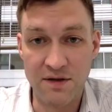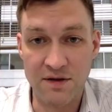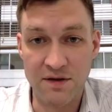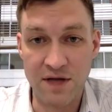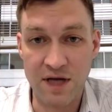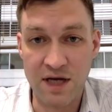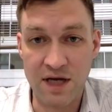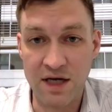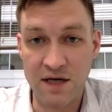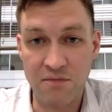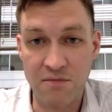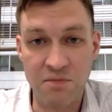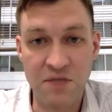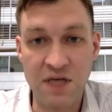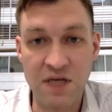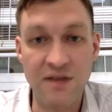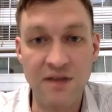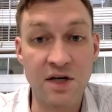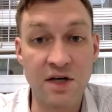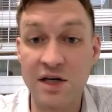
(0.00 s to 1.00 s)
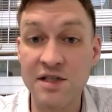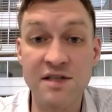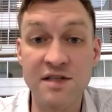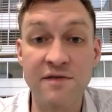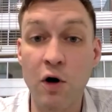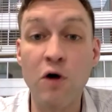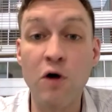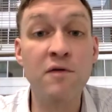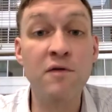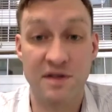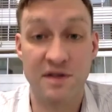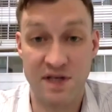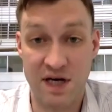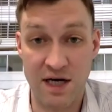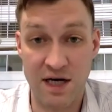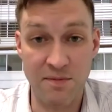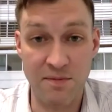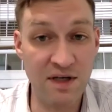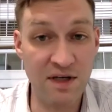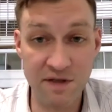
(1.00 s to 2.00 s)
They get tons of
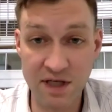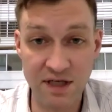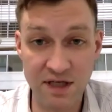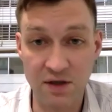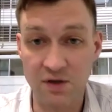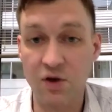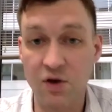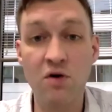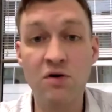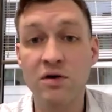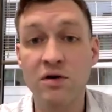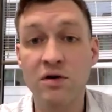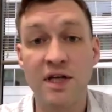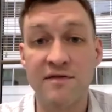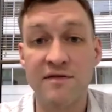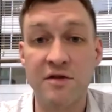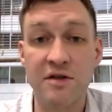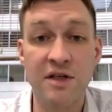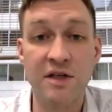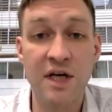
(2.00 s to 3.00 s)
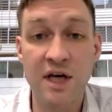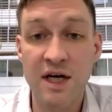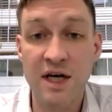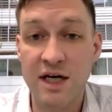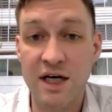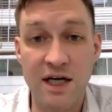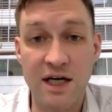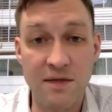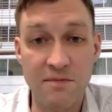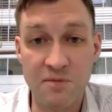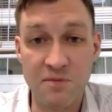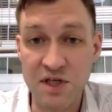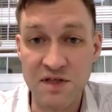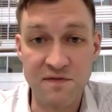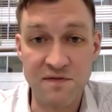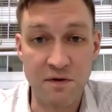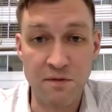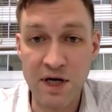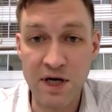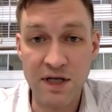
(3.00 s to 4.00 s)
overtime, even at a local level,
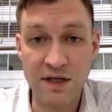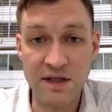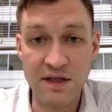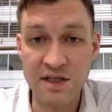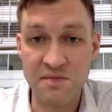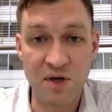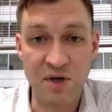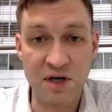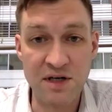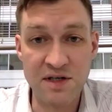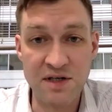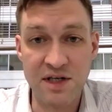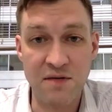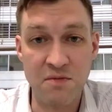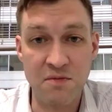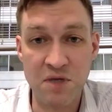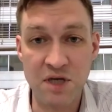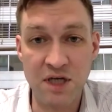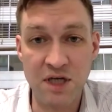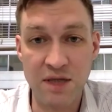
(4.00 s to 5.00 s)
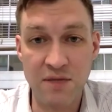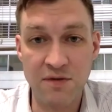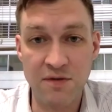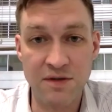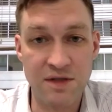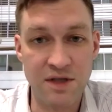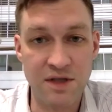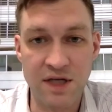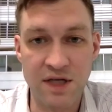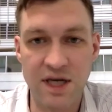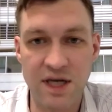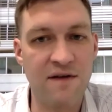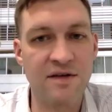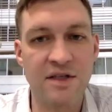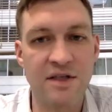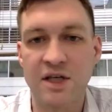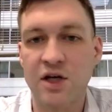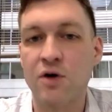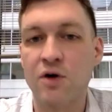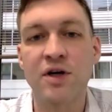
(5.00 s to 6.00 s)
just for making these busts and being able to
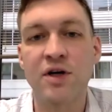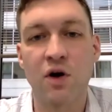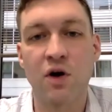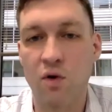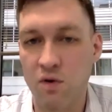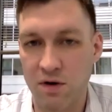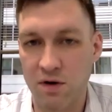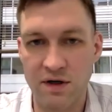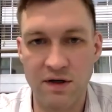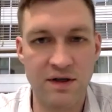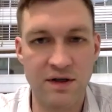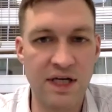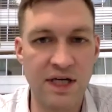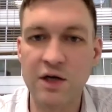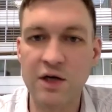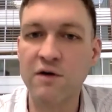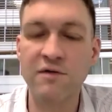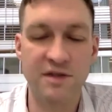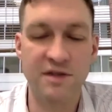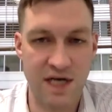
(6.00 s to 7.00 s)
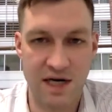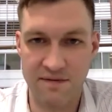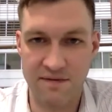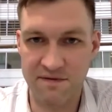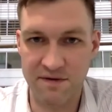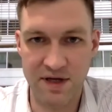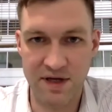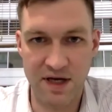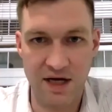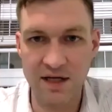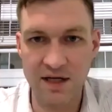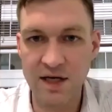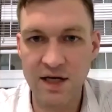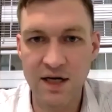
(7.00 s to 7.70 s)
having to go to court. They get overtime for that.